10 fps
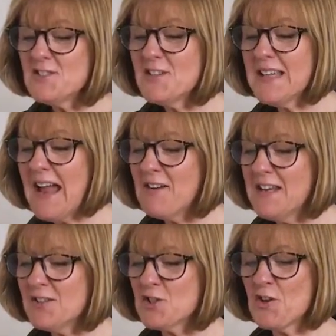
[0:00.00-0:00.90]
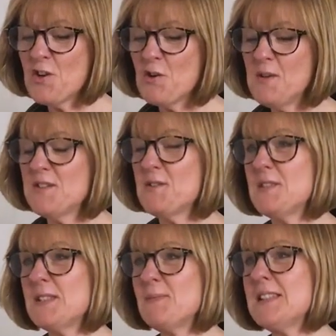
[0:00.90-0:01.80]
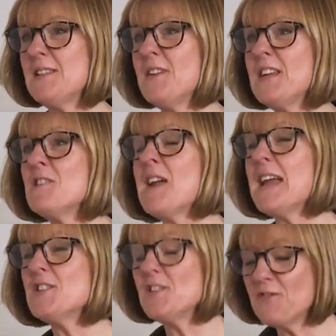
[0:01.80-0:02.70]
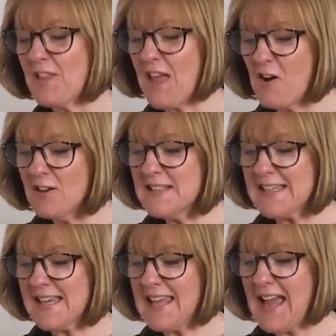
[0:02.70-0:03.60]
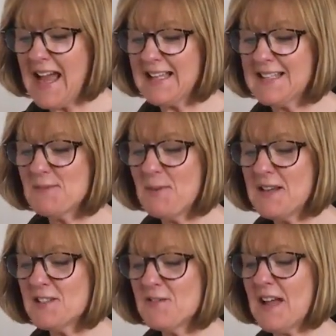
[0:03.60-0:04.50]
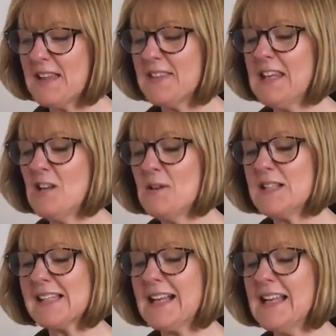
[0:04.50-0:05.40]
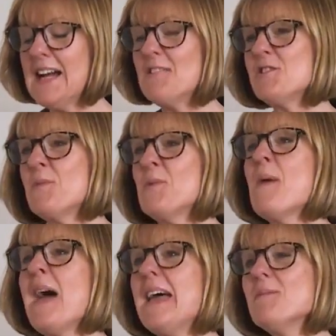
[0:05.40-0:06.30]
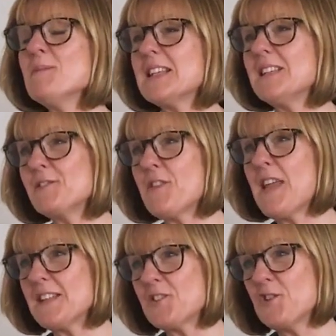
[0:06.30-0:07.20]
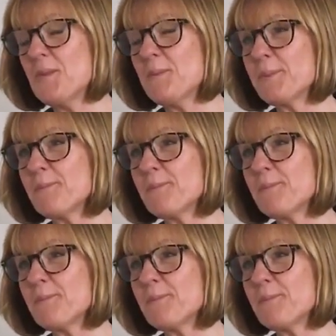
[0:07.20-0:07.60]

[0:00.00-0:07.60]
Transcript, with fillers: and Kerry enjoy going to a specific location for their holiday, and because of that, they know exactly how to prepare themselves for that trip.